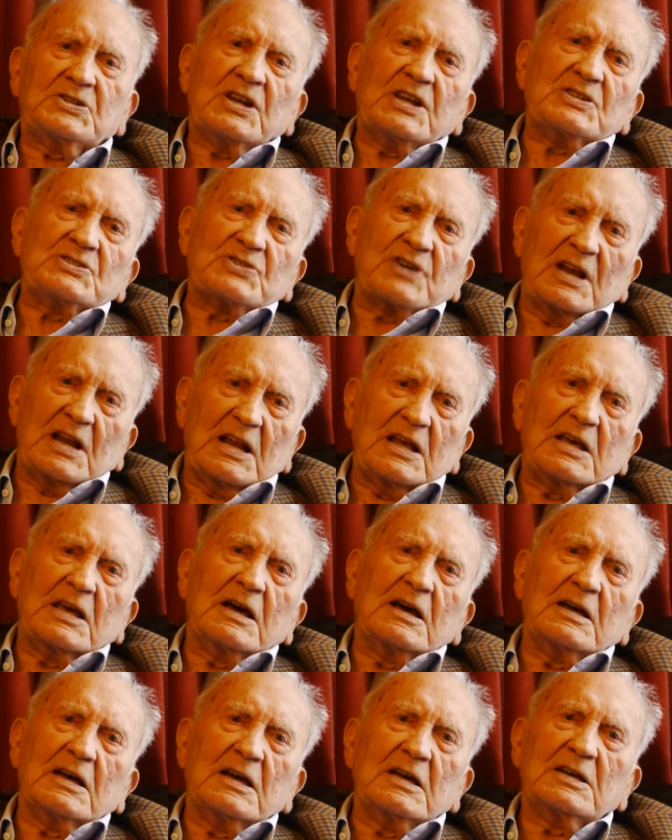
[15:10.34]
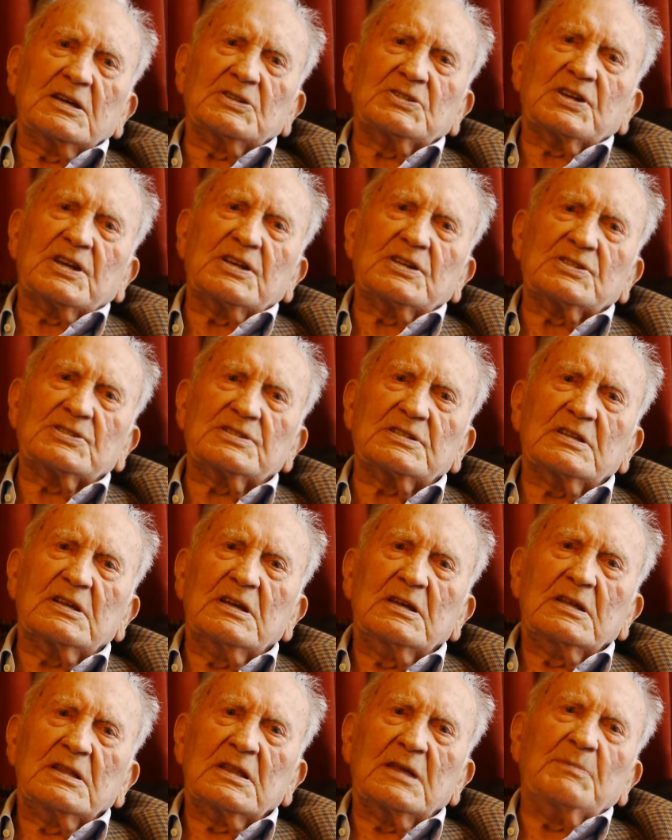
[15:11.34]
is really, yeah, It yeah. is.
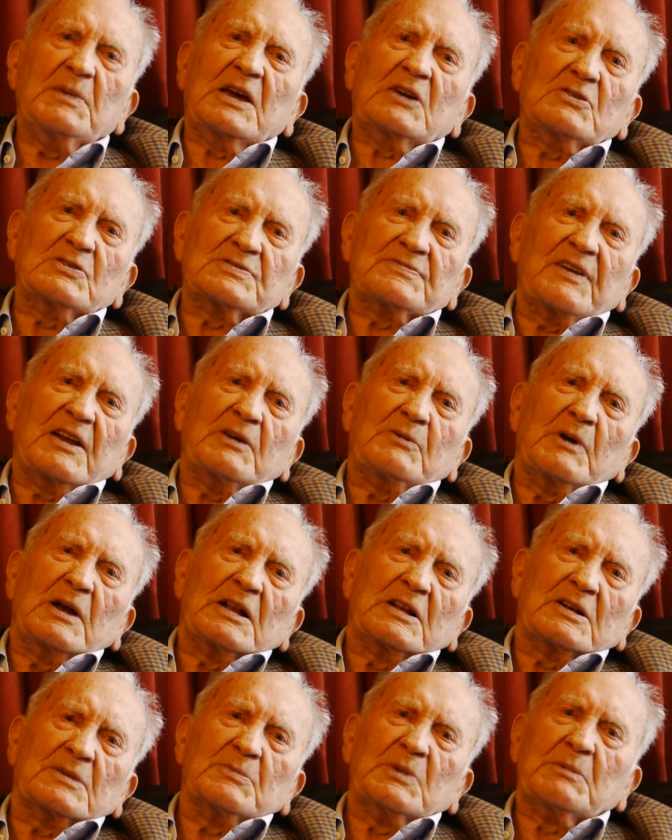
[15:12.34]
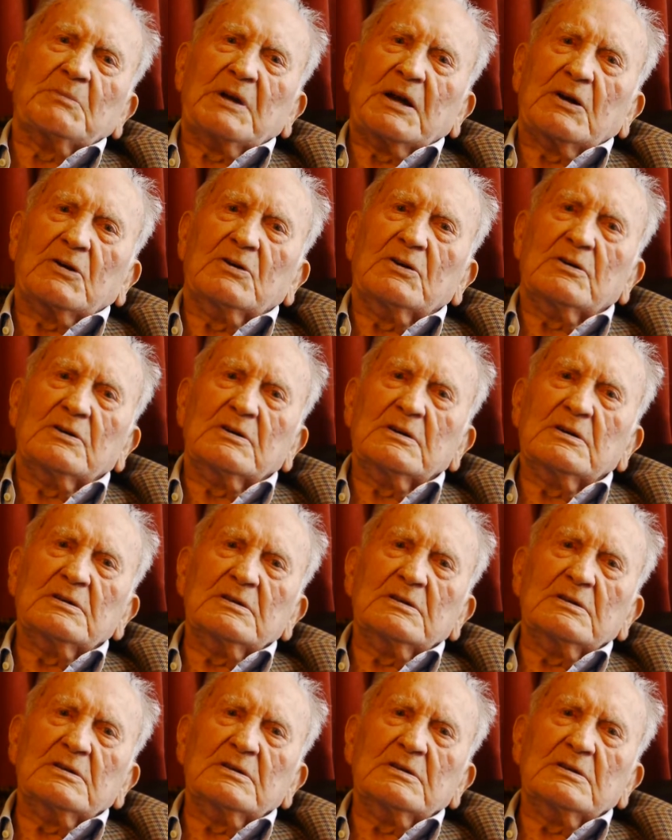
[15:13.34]
They make us very welcome when we go.